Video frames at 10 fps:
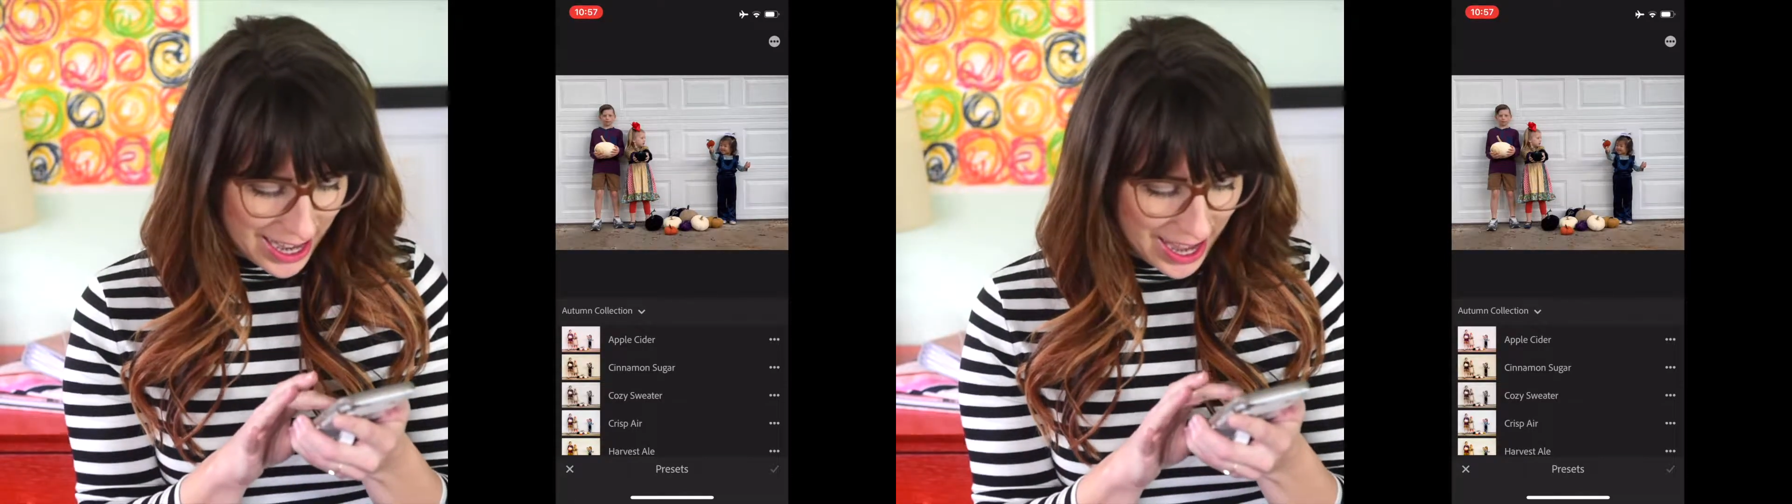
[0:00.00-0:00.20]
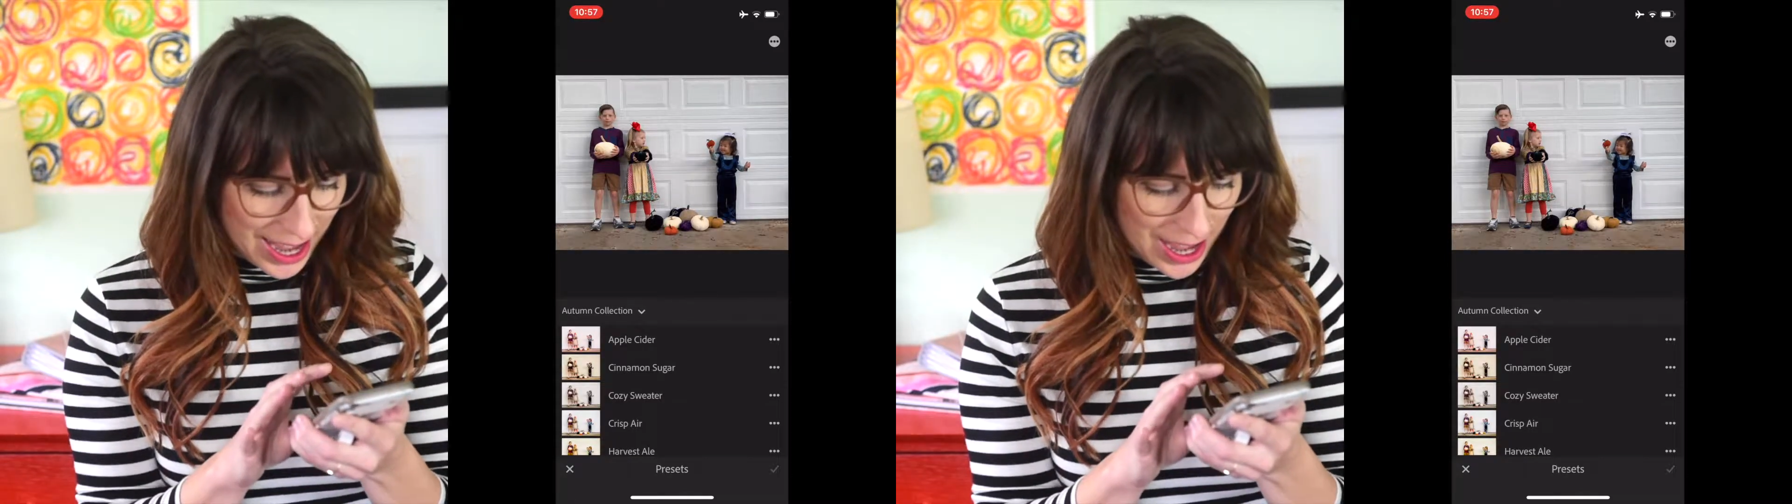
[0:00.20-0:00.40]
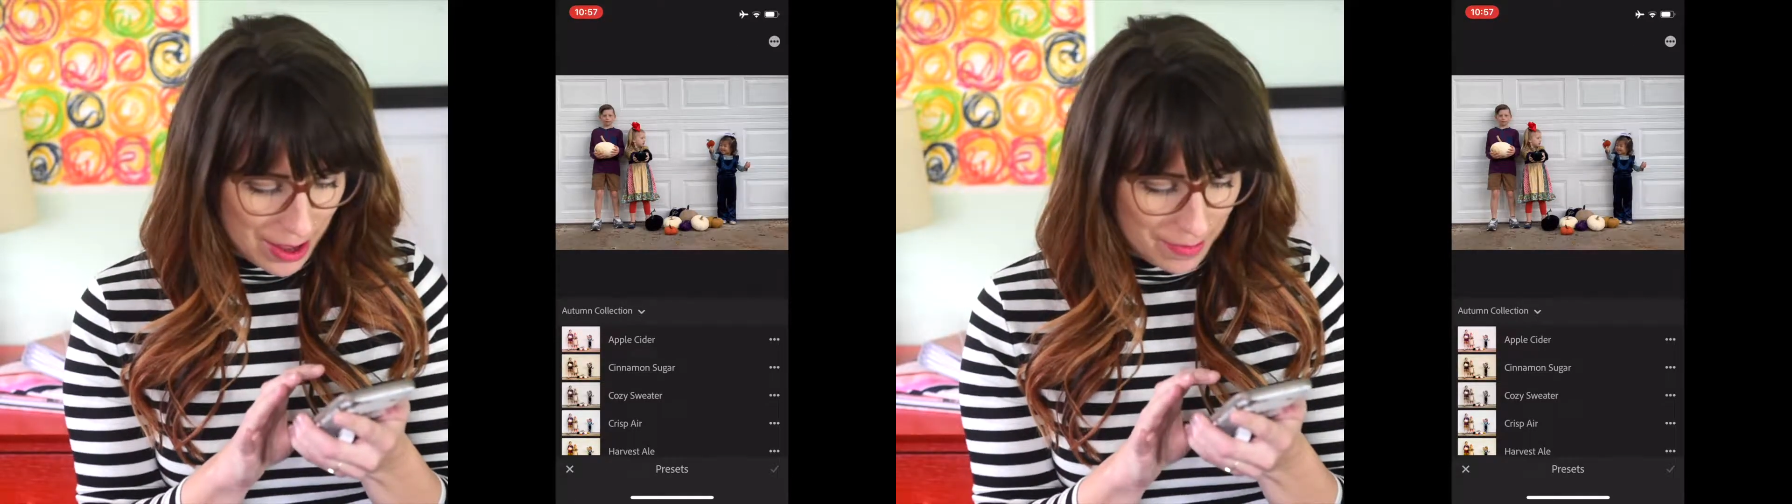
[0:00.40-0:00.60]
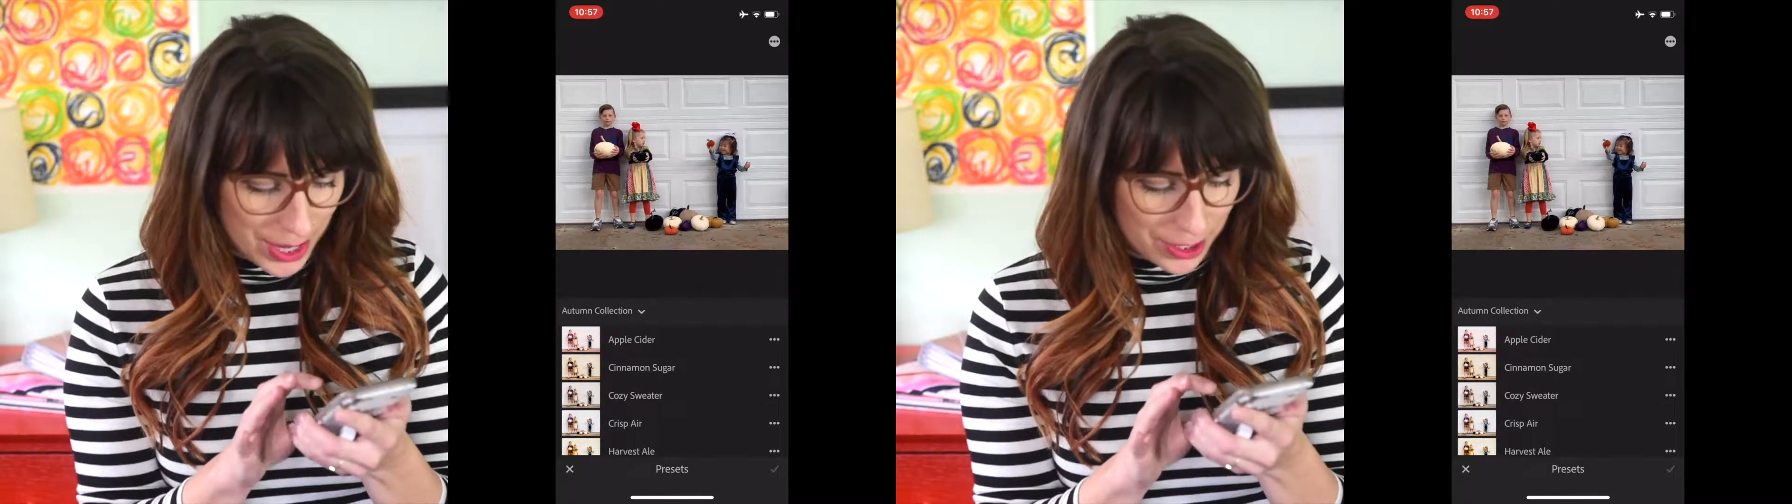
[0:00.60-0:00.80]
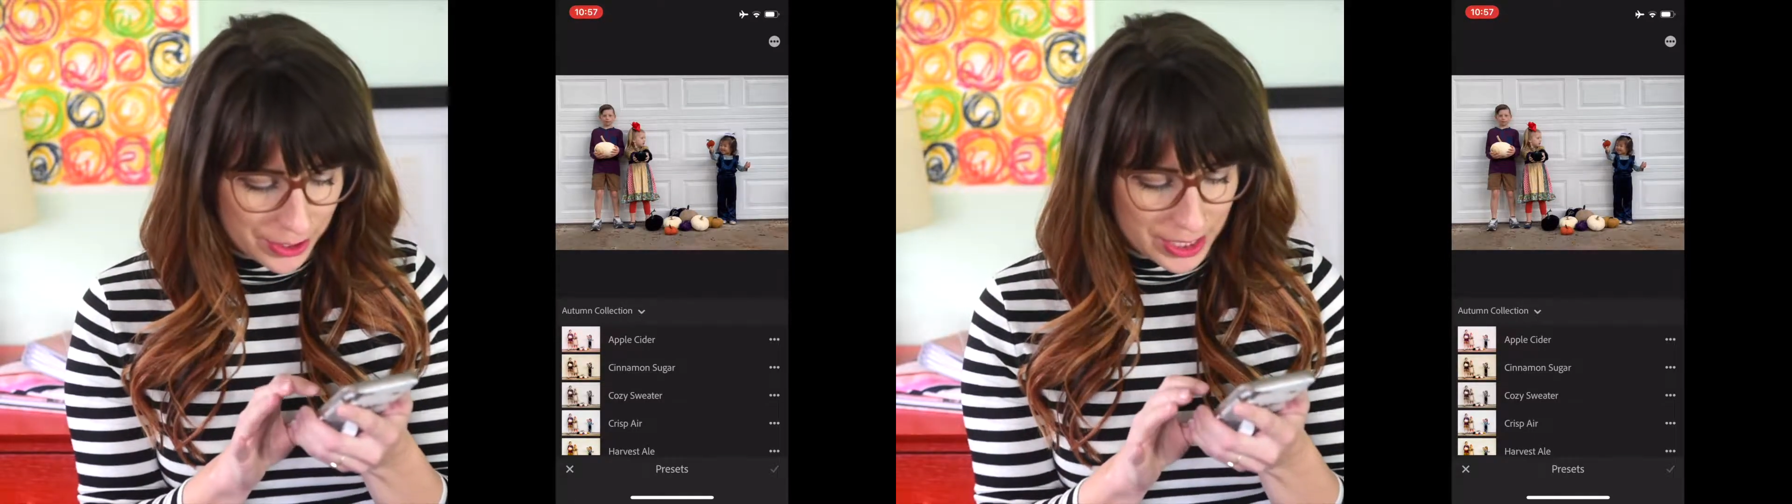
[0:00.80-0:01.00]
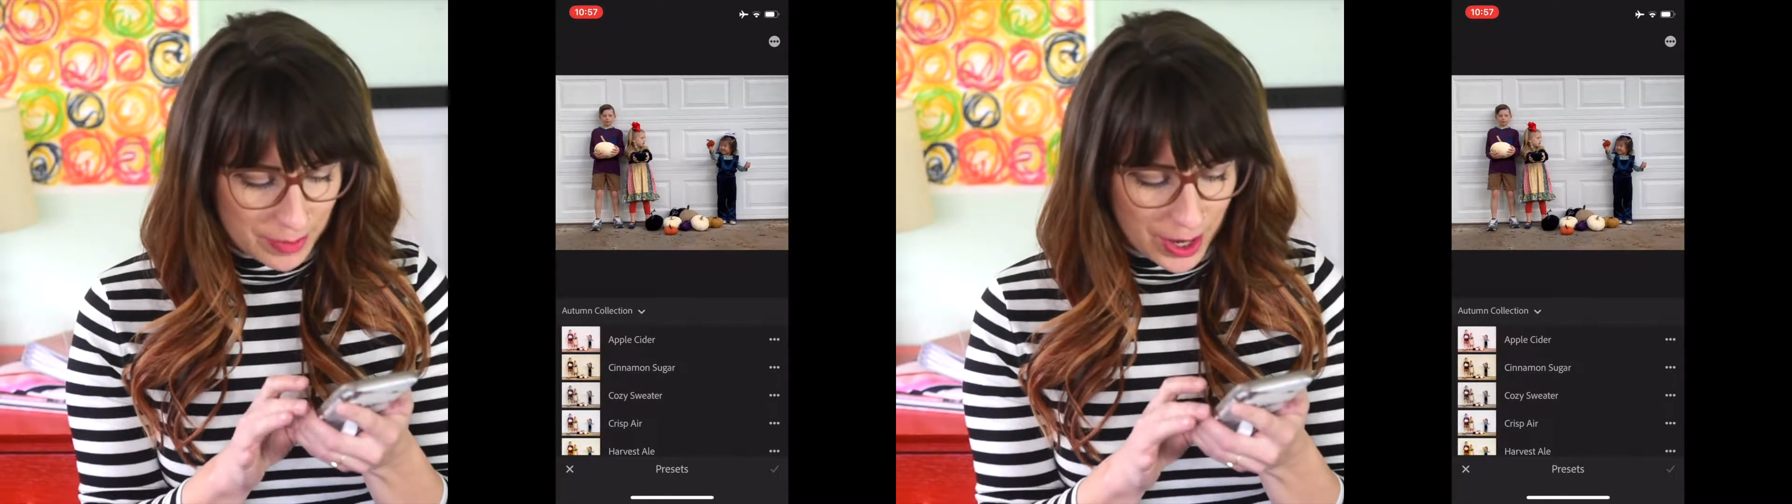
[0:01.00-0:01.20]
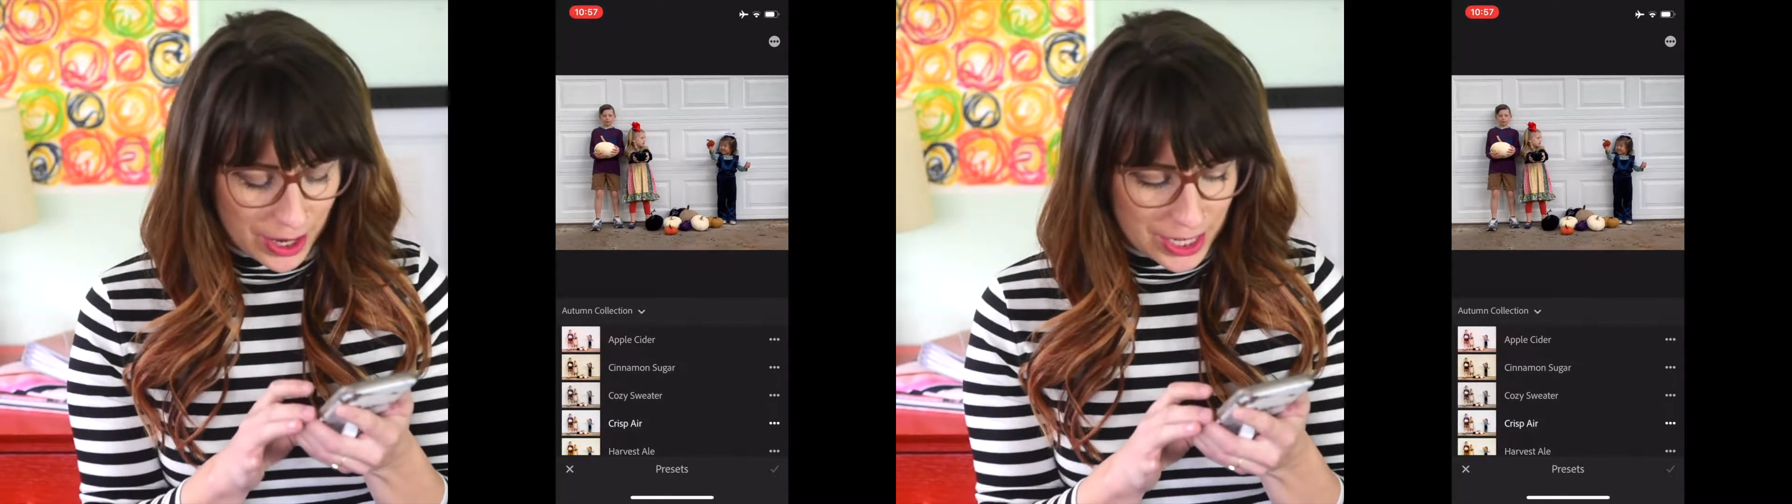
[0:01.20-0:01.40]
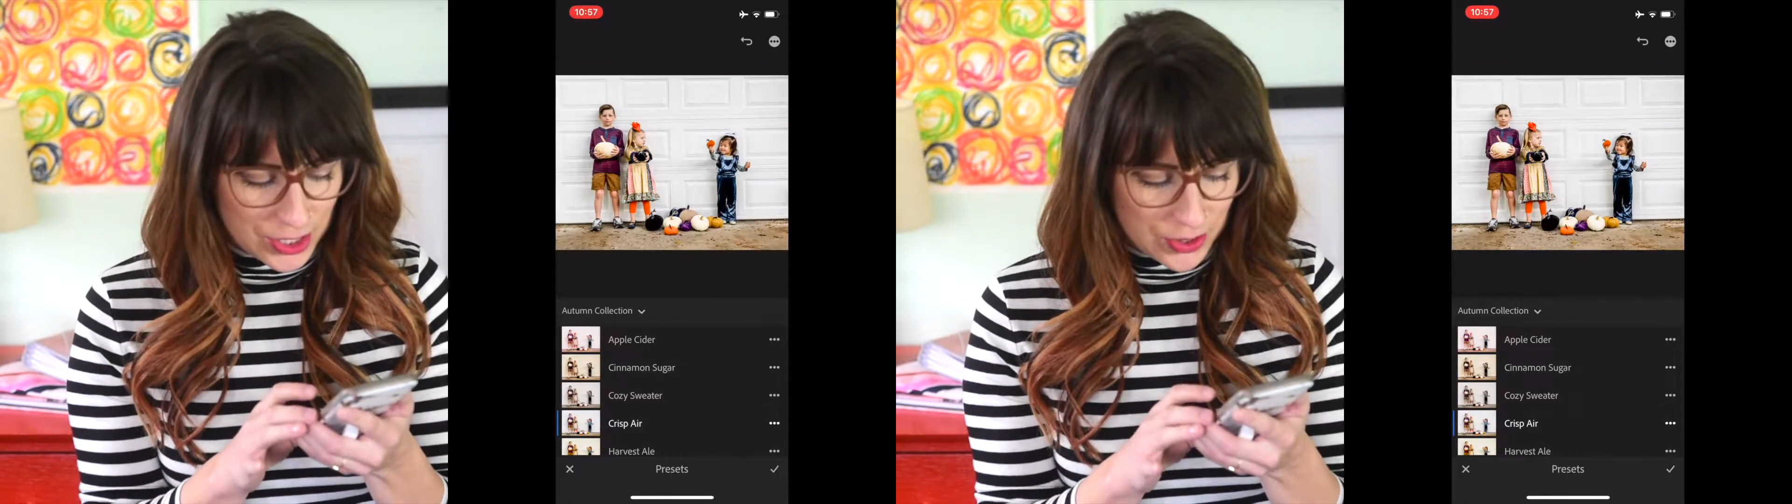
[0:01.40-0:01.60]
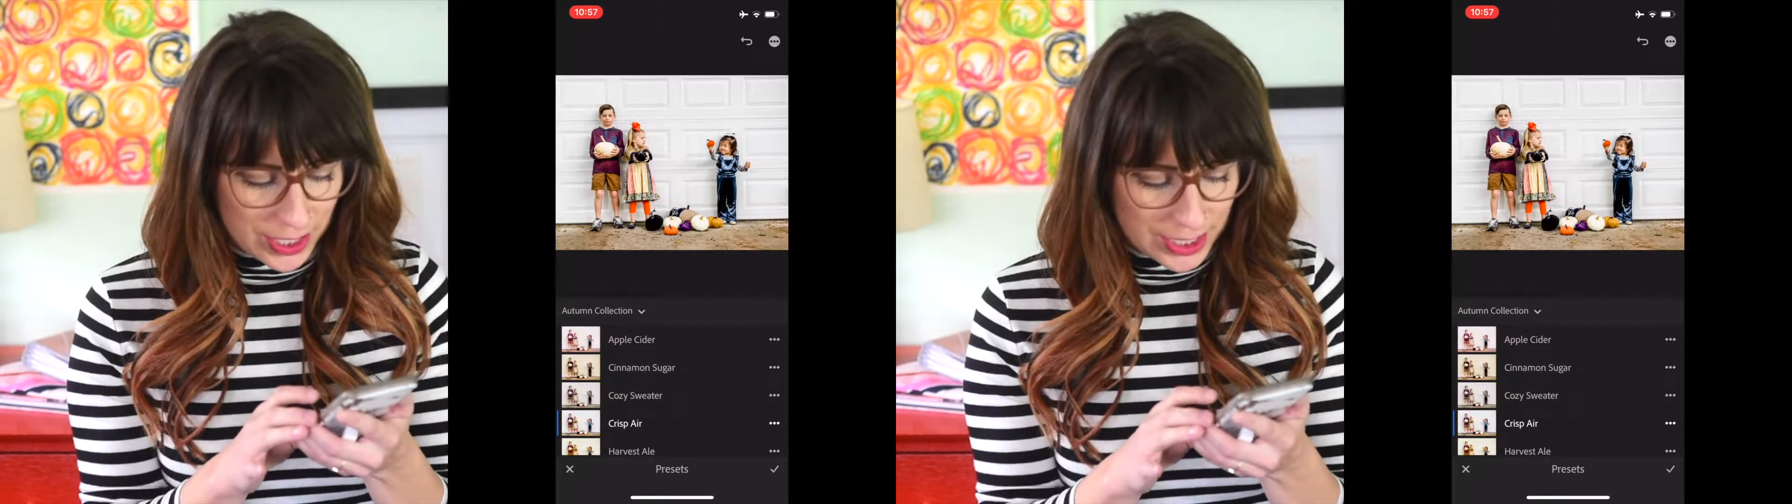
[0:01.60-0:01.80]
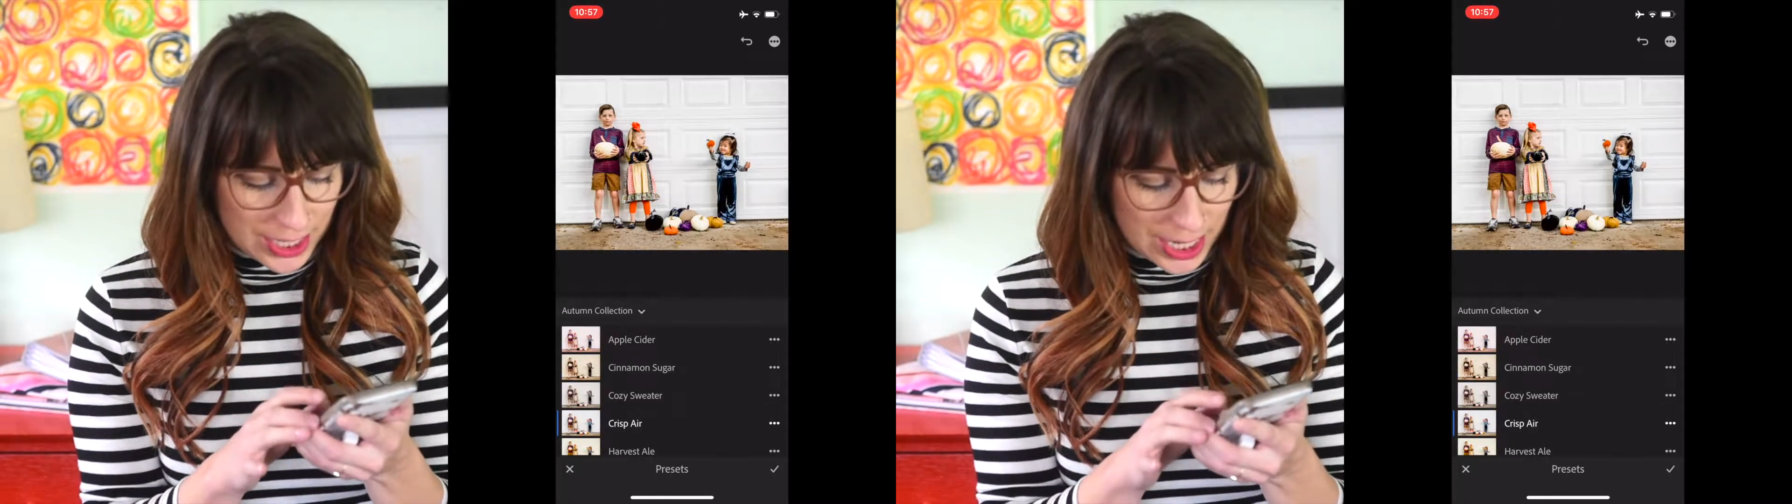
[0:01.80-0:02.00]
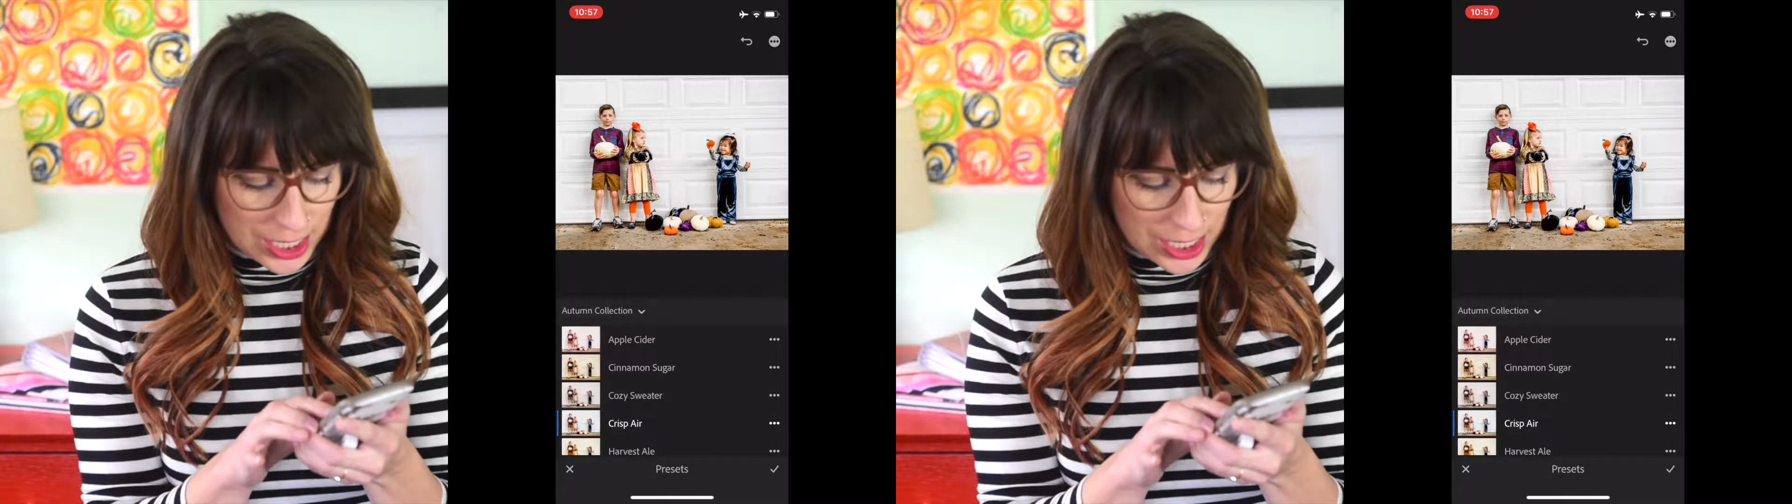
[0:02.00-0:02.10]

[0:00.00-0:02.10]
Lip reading: And Crisp Air, as you can see,